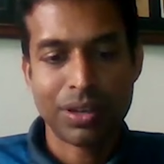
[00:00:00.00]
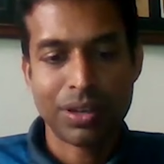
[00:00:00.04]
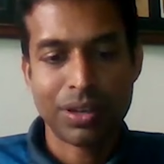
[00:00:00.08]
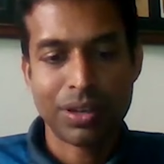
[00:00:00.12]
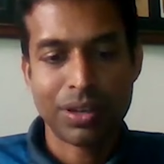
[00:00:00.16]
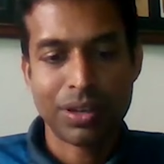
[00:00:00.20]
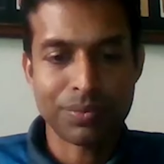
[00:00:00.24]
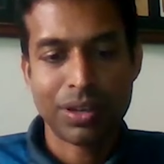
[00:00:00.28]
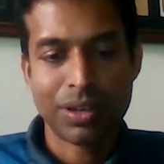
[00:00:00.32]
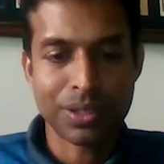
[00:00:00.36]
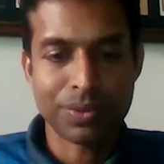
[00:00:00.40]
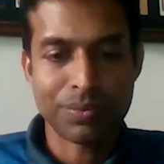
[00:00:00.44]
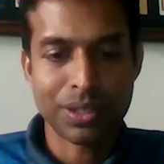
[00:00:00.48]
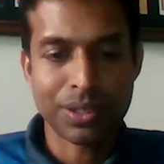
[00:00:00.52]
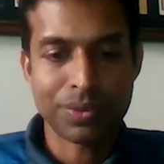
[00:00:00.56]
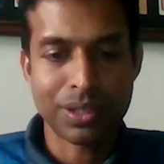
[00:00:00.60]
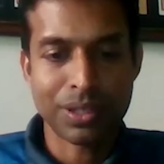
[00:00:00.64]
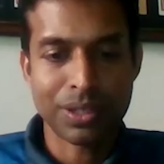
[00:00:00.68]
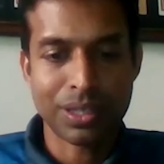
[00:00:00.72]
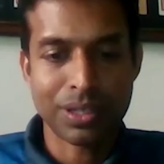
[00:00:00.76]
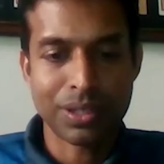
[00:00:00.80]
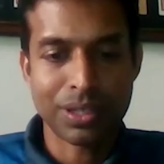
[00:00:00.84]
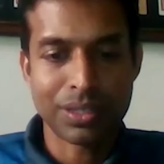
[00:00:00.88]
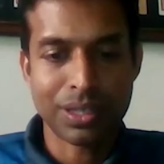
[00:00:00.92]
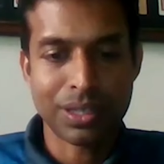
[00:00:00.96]
For
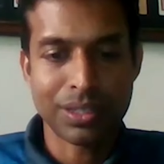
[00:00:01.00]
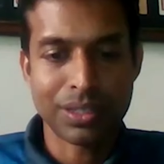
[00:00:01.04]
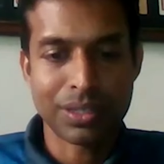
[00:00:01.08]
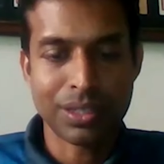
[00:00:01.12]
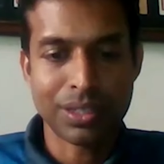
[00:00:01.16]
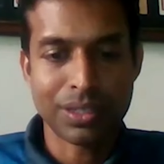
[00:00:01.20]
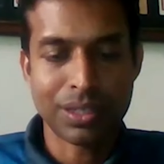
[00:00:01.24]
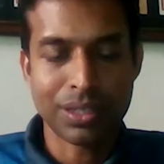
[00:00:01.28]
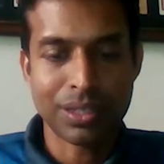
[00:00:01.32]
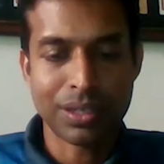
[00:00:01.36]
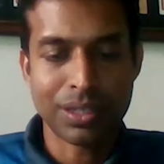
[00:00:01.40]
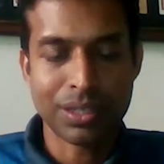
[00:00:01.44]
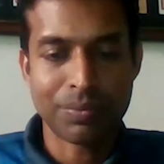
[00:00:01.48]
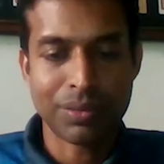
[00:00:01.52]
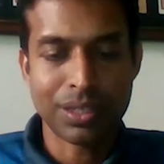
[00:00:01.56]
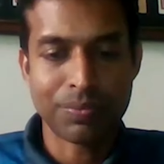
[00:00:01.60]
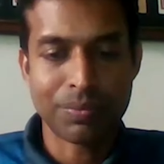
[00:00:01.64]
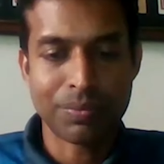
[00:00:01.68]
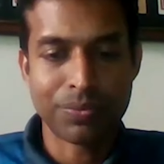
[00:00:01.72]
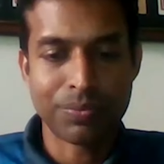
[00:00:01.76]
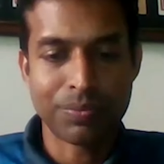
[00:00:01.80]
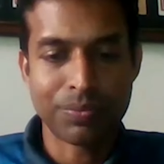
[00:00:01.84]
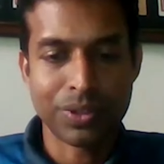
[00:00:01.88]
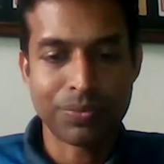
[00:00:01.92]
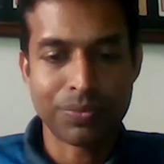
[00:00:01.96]
me, I think
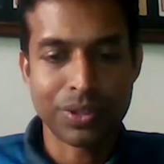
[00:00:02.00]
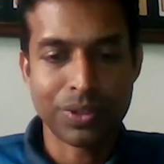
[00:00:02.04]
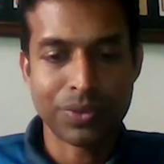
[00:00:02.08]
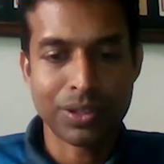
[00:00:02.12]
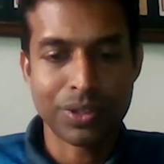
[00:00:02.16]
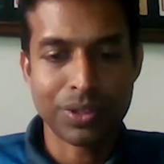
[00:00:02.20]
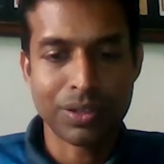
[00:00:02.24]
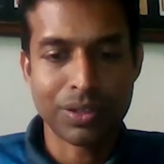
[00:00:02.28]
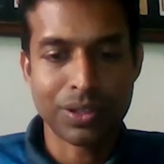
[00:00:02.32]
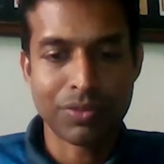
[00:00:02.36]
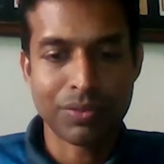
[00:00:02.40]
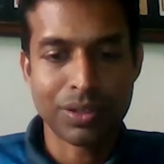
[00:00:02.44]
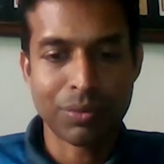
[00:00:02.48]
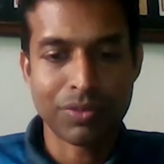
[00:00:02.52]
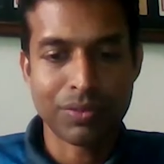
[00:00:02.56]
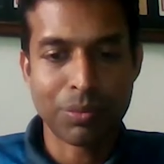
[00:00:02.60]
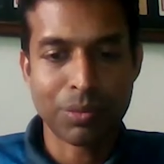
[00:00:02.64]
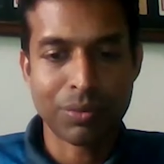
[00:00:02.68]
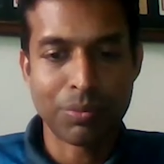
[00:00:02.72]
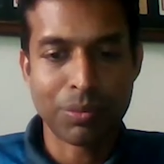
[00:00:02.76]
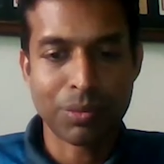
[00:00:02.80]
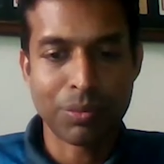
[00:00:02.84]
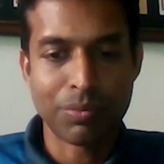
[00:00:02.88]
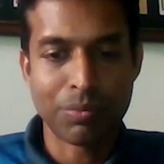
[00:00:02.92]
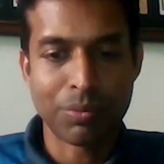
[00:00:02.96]
from
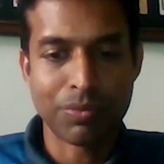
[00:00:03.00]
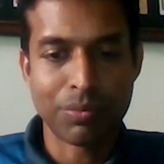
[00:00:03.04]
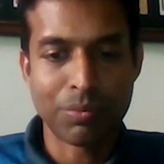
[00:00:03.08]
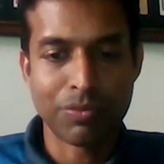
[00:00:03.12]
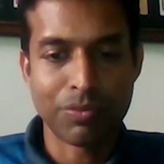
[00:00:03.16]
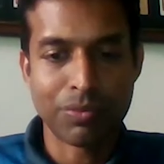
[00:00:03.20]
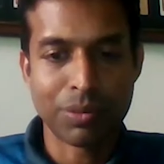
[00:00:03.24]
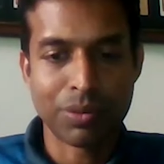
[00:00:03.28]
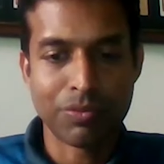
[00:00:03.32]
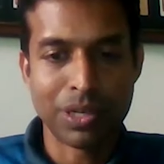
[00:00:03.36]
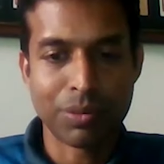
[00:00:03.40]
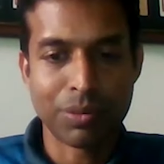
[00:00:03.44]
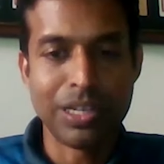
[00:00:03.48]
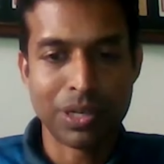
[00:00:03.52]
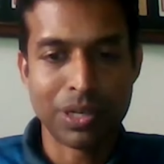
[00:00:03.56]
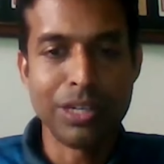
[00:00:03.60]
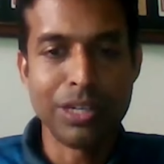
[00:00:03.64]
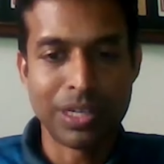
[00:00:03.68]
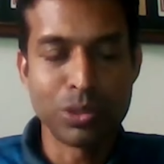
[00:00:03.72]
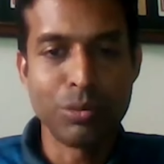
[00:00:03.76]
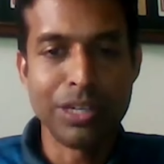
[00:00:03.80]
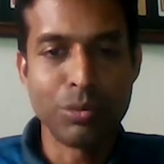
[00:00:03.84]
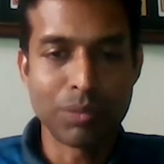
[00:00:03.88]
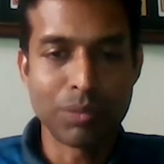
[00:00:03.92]
an